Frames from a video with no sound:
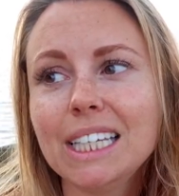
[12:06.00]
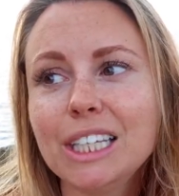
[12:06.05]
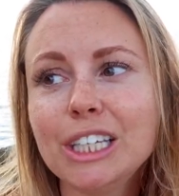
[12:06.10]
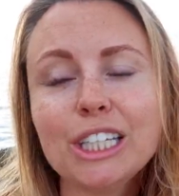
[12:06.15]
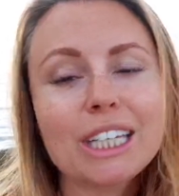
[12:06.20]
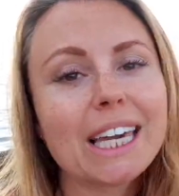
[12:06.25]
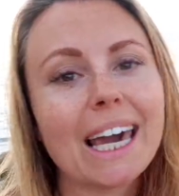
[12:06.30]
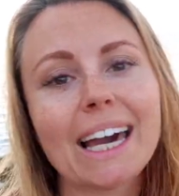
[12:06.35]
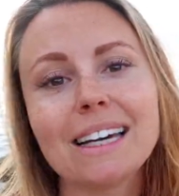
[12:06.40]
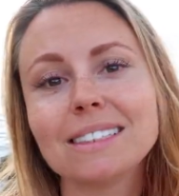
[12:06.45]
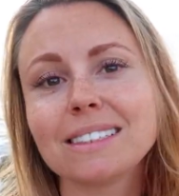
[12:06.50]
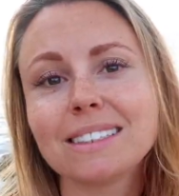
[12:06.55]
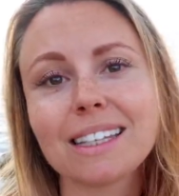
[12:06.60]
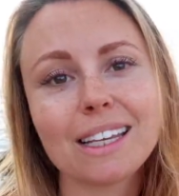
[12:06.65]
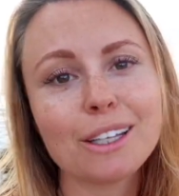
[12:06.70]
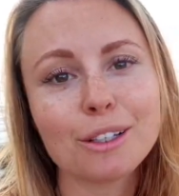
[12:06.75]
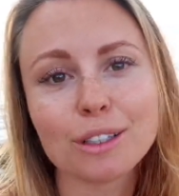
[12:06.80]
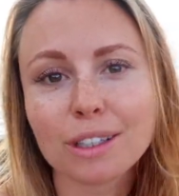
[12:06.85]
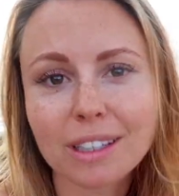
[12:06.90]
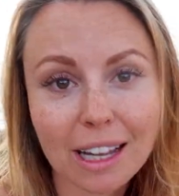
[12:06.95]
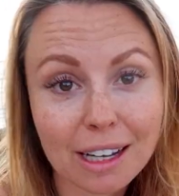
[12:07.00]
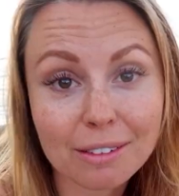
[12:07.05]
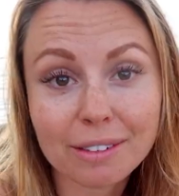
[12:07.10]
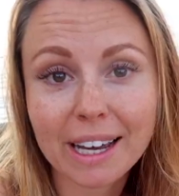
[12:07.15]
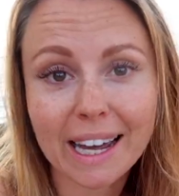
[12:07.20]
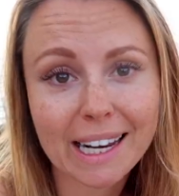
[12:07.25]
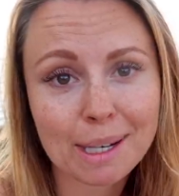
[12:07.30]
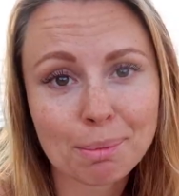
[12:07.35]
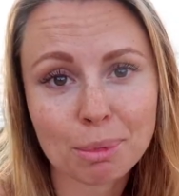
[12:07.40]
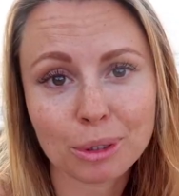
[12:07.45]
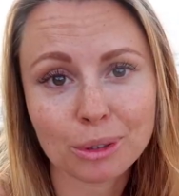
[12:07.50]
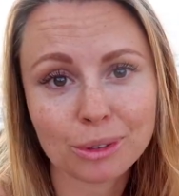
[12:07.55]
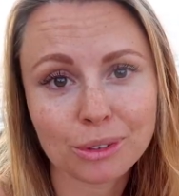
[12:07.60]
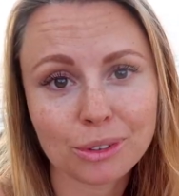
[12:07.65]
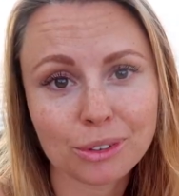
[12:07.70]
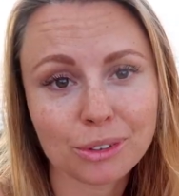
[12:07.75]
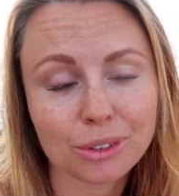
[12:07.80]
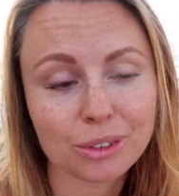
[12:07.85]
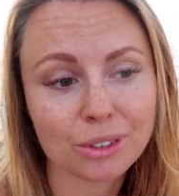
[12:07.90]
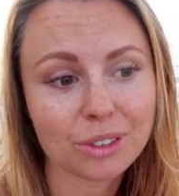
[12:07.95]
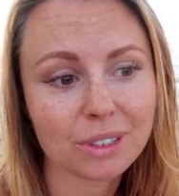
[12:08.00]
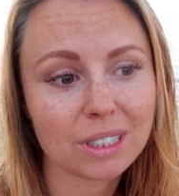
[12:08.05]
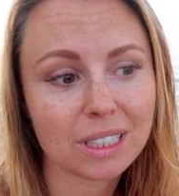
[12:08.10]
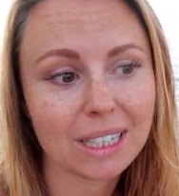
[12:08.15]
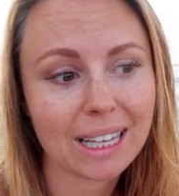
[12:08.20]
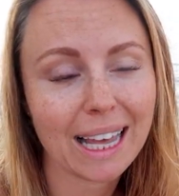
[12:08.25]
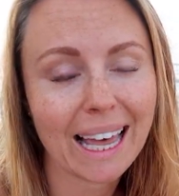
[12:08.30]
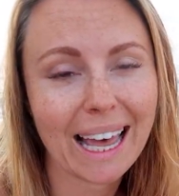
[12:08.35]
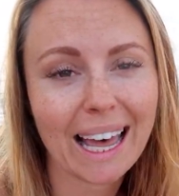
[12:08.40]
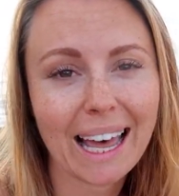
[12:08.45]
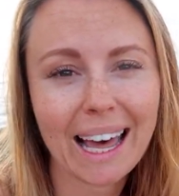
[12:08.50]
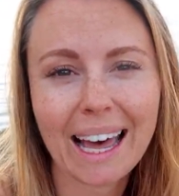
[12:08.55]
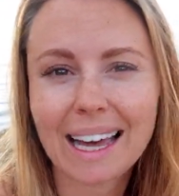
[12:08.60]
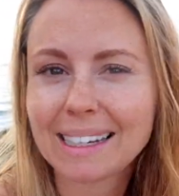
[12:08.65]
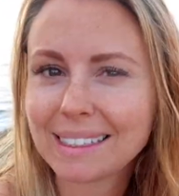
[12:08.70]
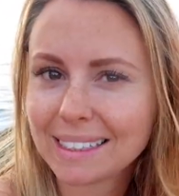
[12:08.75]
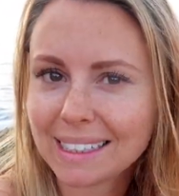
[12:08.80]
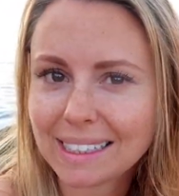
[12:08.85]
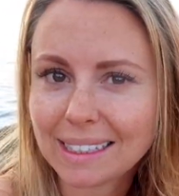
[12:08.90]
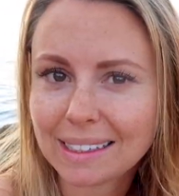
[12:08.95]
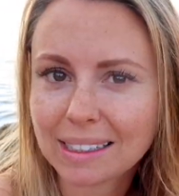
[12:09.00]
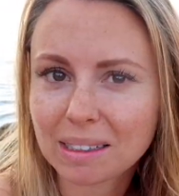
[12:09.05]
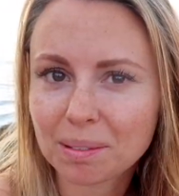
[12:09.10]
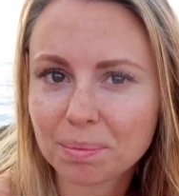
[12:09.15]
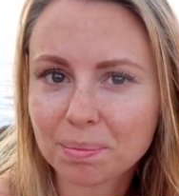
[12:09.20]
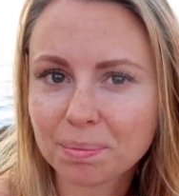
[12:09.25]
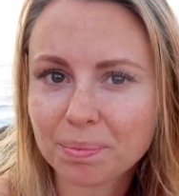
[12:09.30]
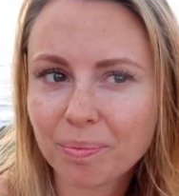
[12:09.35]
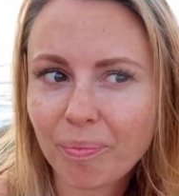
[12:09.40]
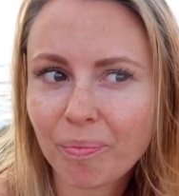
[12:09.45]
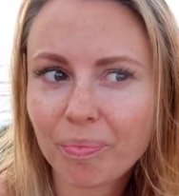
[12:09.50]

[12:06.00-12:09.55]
You can't say you love animals and eat them.